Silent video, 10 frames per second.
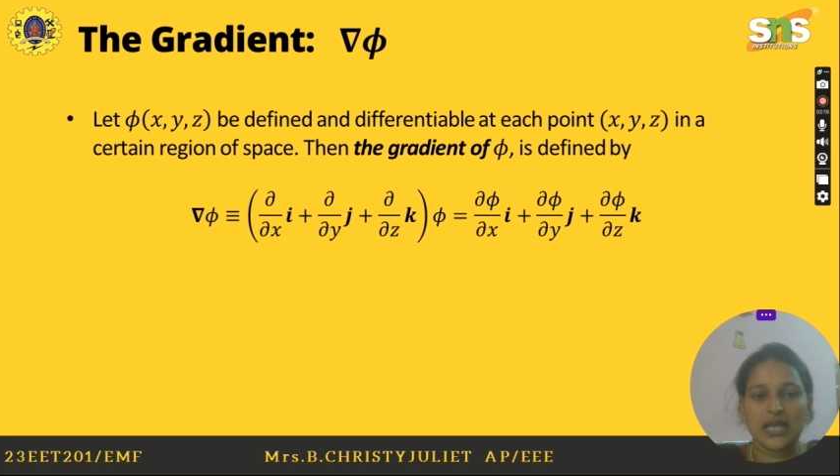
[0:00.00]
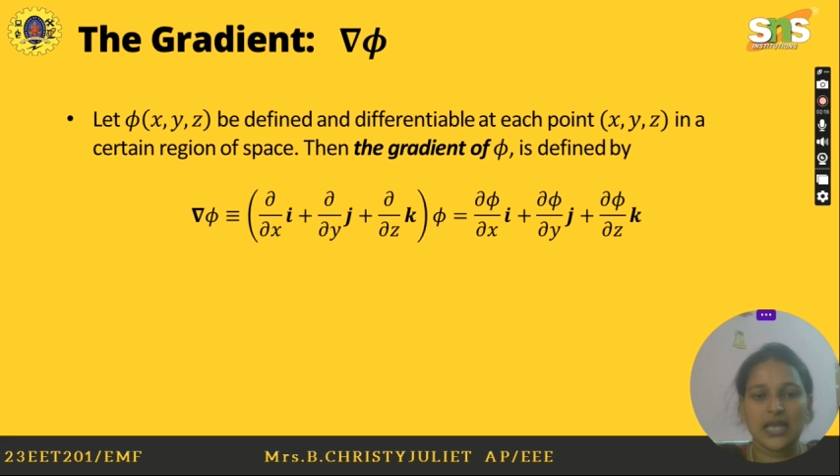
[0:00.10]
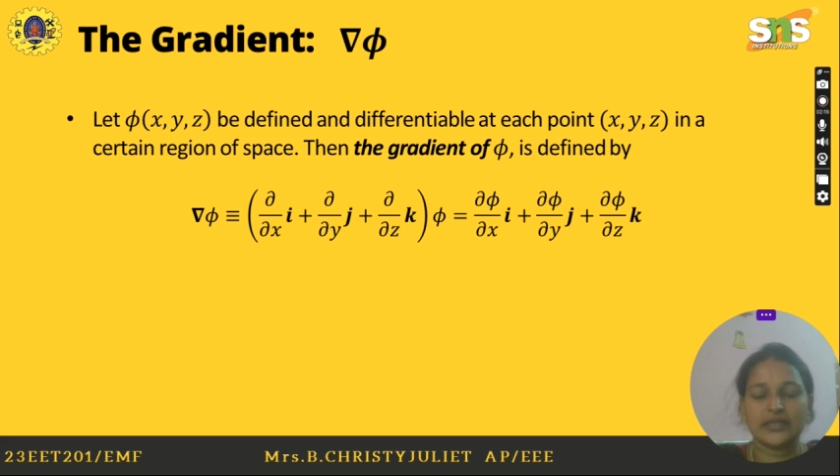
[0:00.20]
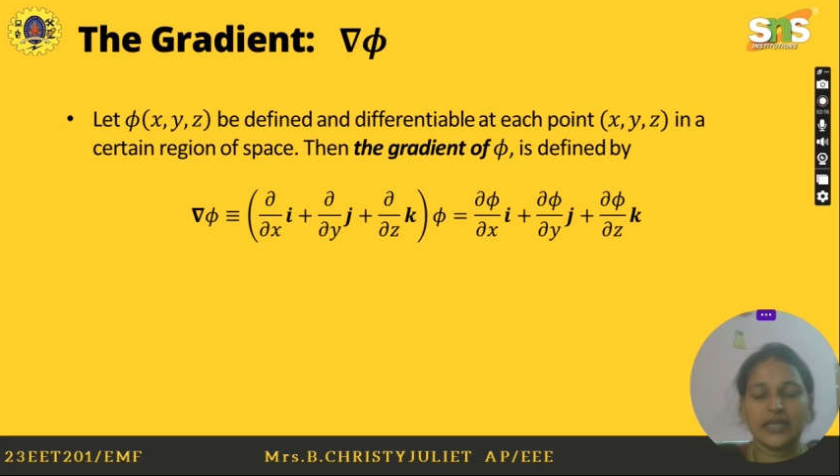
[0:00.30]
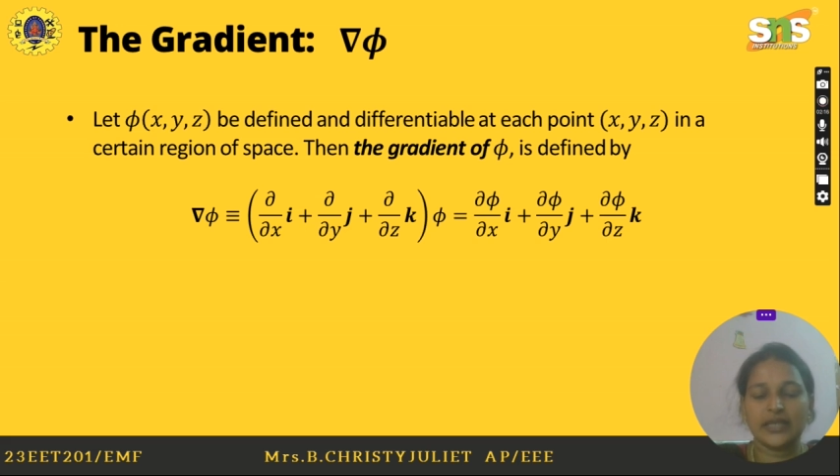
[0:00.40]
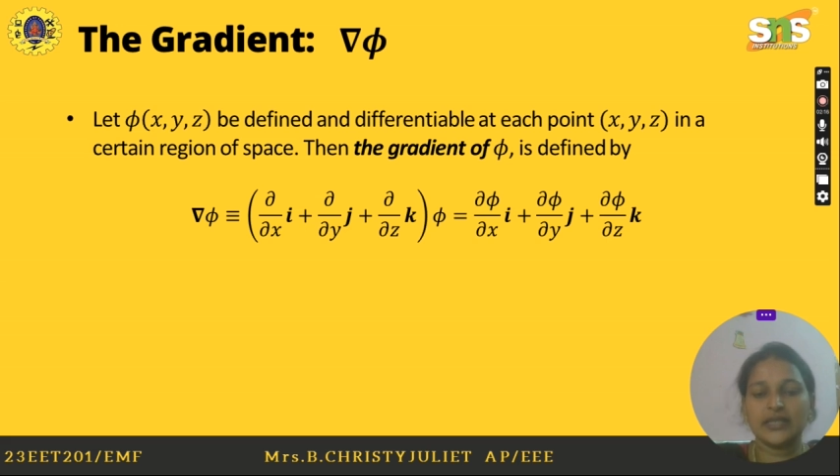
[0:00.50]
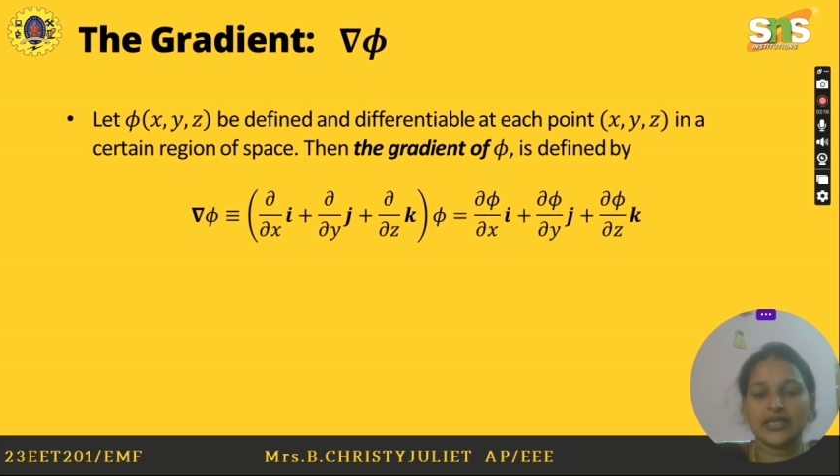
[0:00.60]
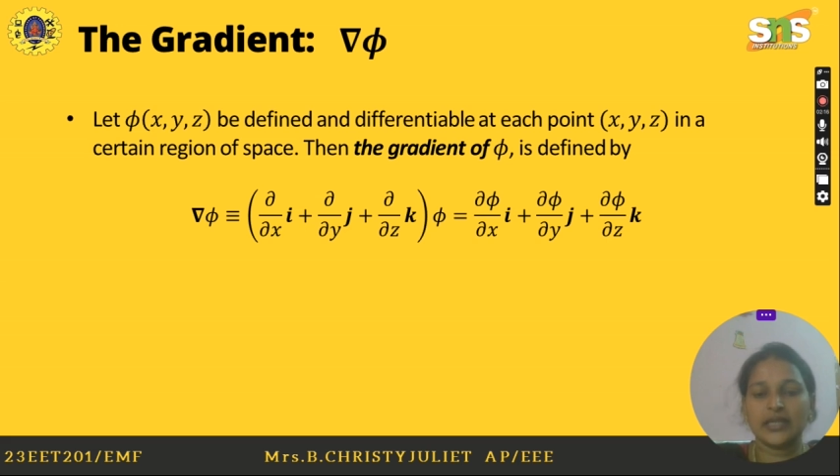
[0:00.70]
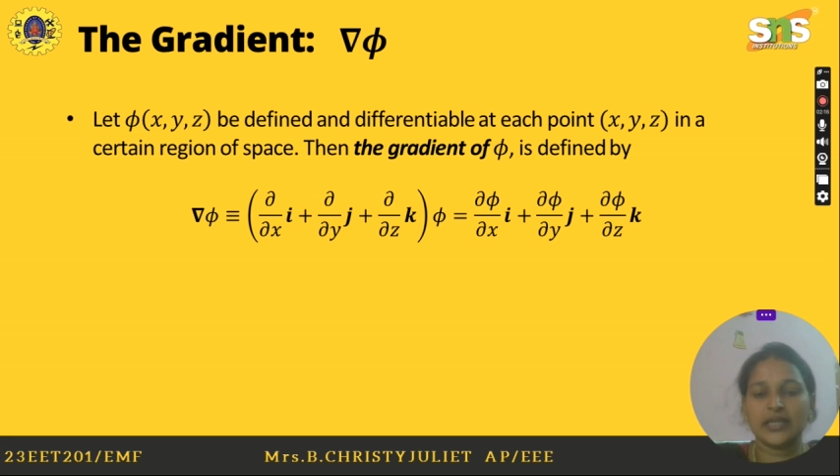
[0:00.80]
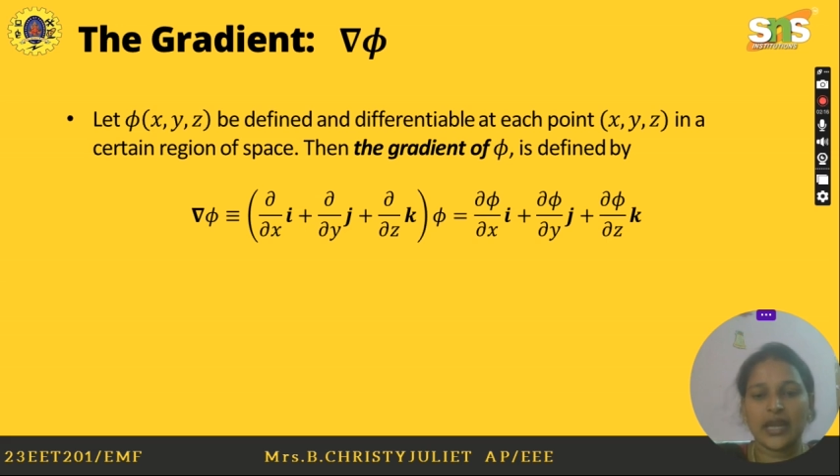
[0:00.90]
Then the
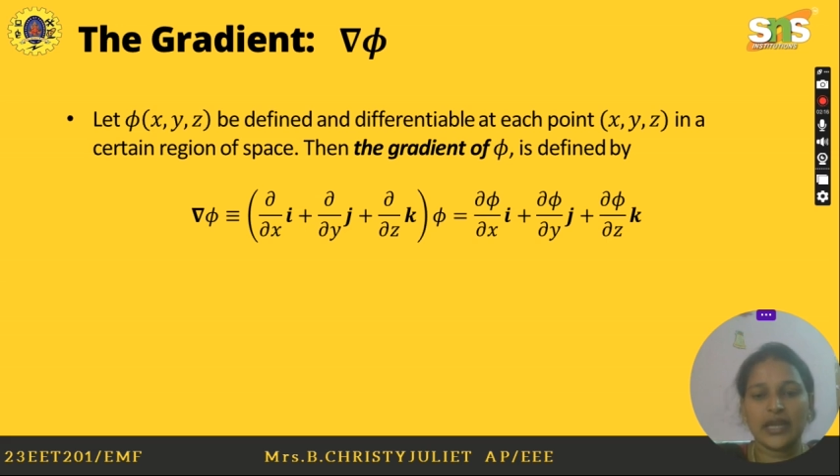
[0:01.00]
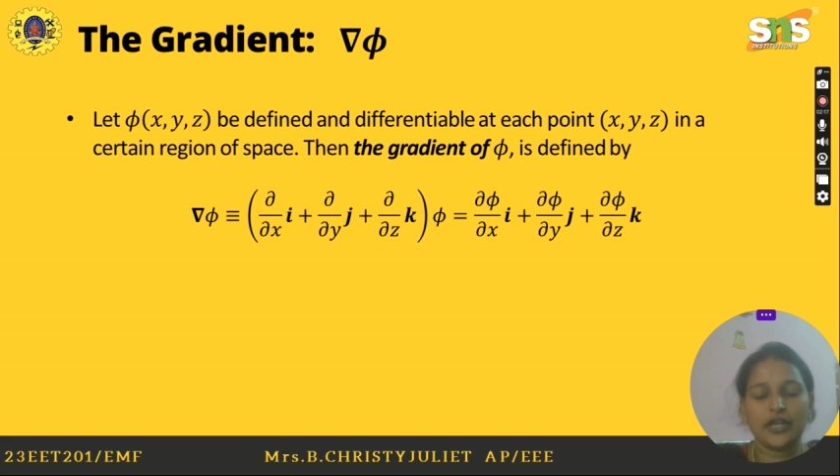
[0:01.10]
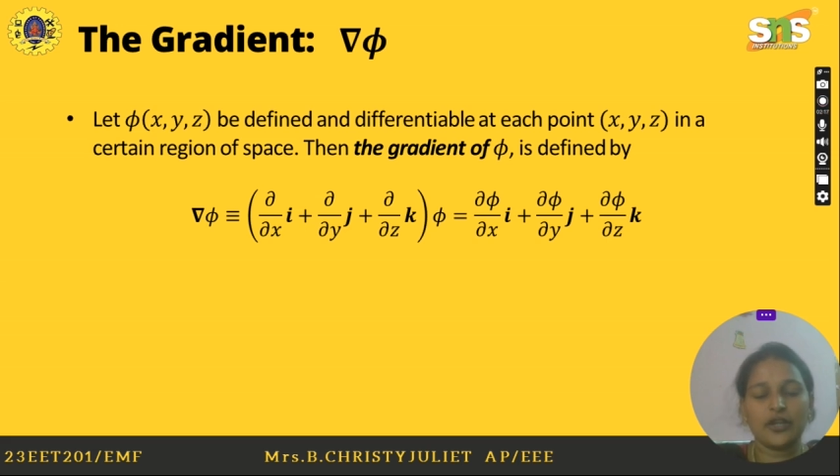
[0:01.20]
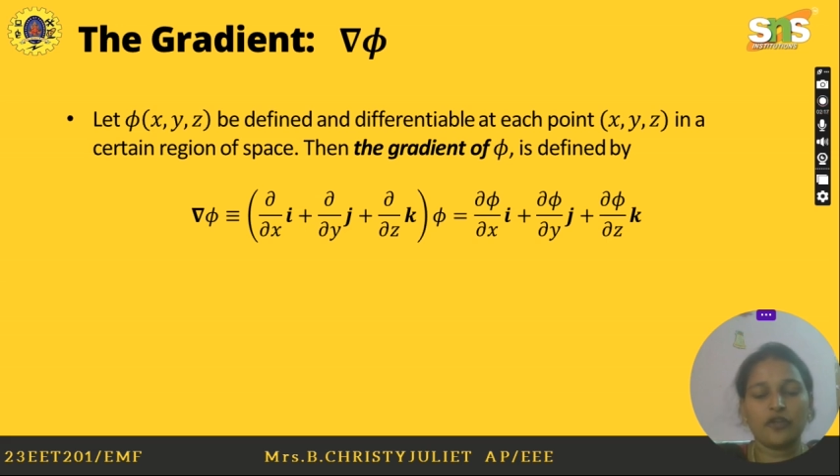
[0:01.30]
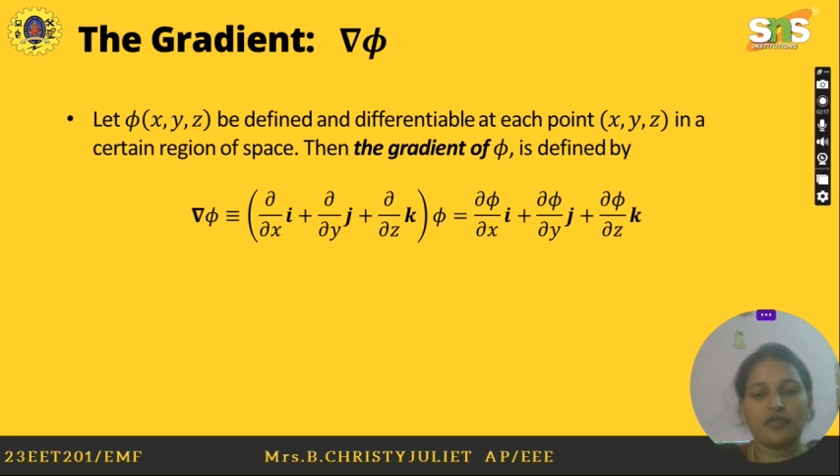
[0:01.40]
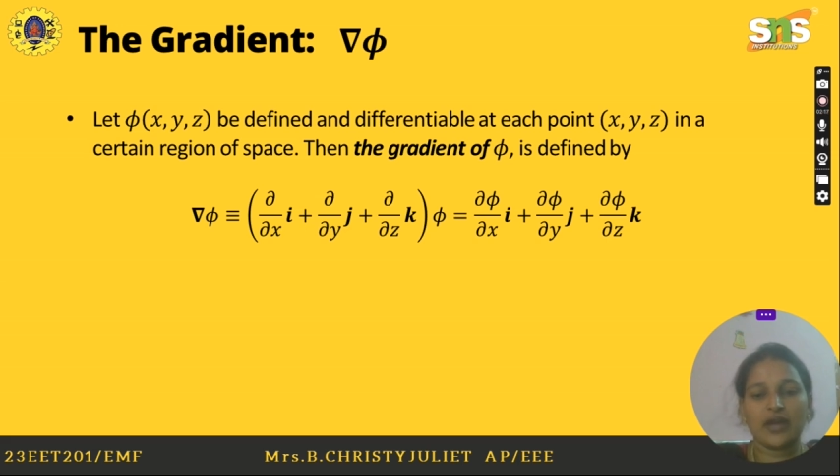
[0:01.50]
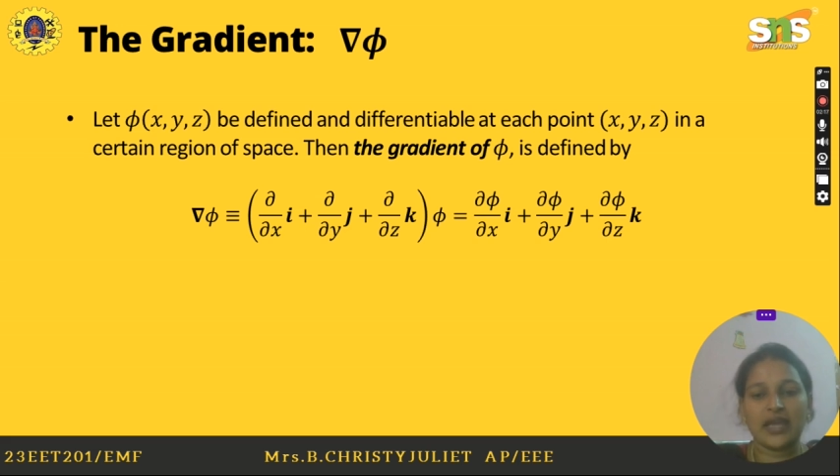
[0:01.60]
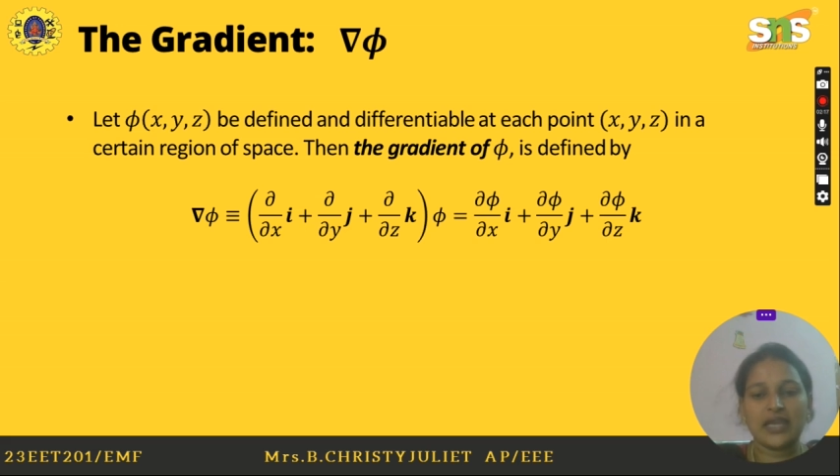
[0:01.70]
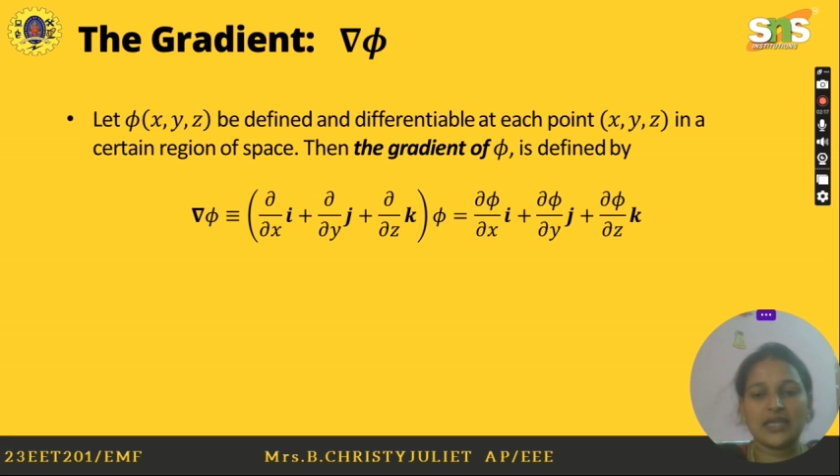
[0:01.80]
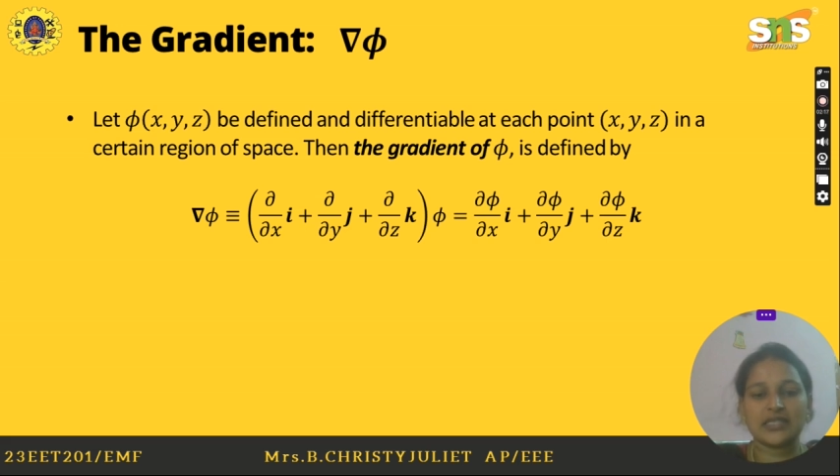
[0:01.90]
gradient of phi is